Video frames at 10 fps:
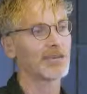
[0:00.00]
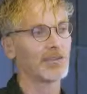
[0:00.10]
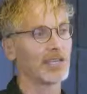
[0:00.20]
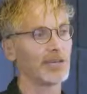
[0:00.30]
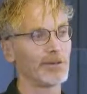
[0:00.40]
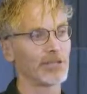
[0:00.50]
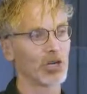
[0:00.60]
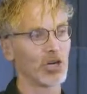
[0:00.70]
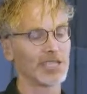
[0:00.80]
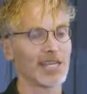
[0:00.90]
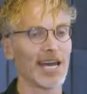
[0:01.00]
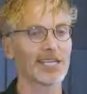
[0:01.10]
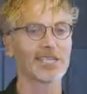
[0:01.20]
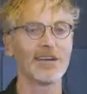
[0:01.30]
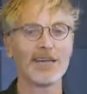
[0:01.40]
give you a little bit of
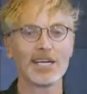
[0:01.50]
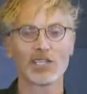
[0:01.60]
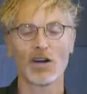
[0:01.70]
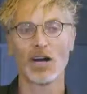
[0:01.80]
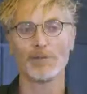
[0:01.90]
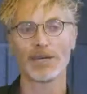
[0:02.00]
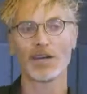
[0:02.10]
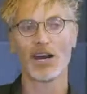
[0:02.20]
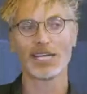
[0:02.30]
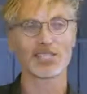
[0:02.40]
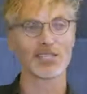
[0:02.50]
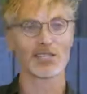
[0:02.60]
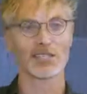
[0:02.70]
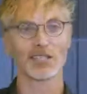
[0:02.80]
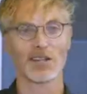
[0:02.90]
context. So RBI
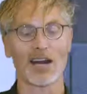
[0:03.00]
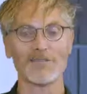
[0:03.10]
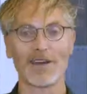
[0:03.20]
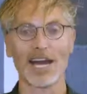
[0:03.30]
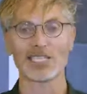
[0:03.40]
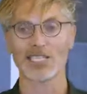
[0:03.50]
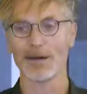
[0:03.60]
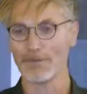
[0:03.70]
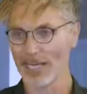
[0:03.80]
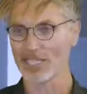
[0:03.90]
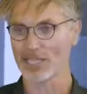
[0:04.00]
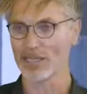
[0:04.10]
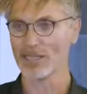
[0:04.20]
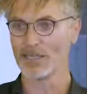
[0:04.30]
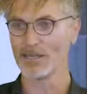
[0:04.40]
started life as a
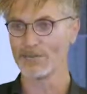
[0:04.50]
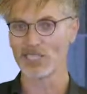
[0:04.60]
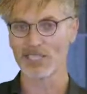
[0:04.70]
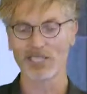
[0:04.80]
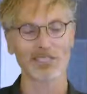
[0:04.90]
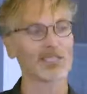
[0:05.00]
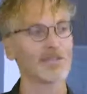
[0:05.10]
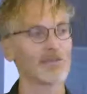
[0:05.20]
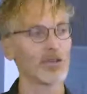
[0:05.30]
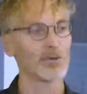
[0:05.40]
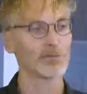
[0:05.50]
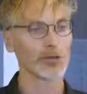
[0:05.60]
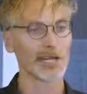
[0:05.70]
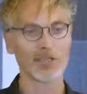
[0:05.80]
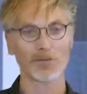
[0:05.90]
magazine business. So the
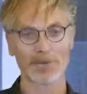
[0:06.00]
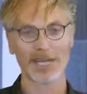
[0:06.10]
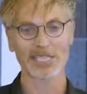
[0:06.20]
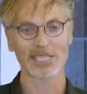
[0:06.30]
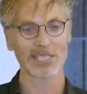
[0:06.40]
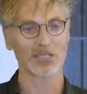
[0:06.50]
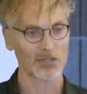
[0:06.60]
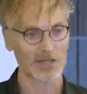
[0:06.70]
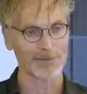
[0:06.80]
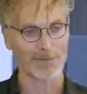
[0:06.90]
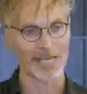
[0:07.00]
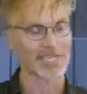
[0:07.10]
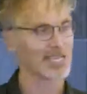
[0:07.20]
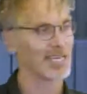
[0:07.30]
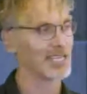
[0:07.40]
products were magazines, trained
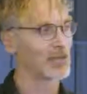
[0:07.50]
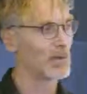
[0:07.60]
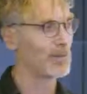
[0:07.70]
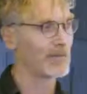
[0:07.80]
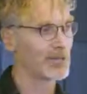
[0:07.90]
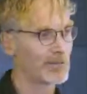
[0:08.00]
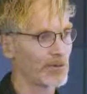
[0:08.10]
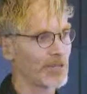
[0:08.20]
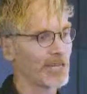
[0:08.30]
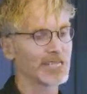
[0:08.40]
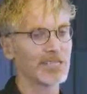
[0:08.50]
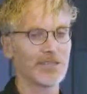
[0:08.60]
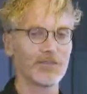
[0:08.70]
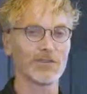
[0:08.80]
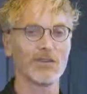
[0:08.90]
magazines, and we published products. And
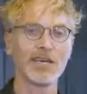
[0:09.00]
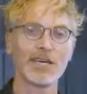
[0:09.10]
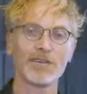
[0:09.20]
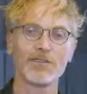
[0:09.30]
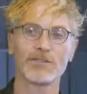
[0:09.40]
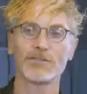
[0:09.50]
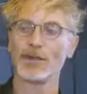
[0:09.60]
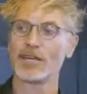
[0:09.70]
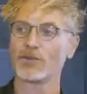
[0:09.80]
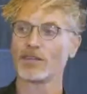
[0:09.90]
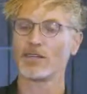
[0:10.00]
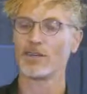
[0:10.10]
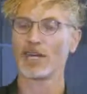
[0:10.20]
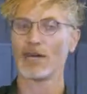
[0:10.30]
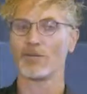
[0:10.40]
if you're familiar with the
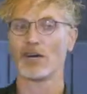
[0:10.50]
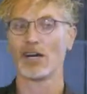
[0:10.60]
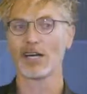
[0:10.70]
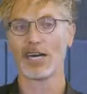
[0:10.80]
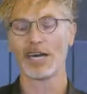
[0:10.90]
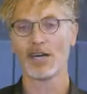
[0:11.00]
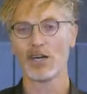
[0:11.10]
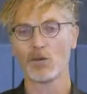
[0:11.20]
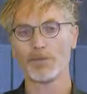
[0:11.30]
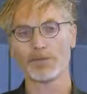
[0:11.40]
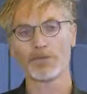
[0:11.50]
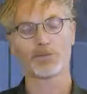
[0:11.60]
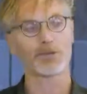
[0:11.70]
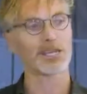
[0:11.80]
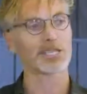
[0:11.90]
UK market, we published
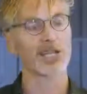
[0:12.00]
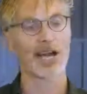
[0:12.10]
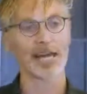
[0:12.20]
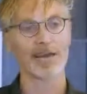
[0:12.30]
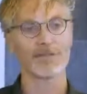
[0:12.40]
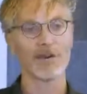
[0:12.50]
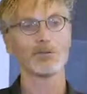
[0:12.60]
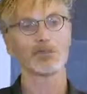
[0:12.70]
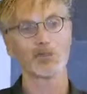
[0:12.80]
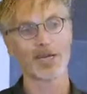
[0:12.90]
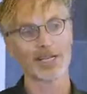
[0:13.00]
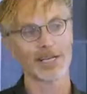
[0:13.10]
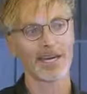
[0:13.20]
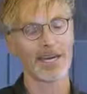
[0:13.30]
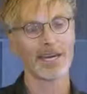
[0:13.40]
products like Farmers
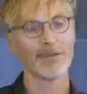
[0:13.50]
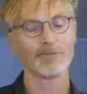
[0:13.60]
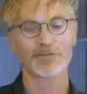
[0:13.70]
Weekly,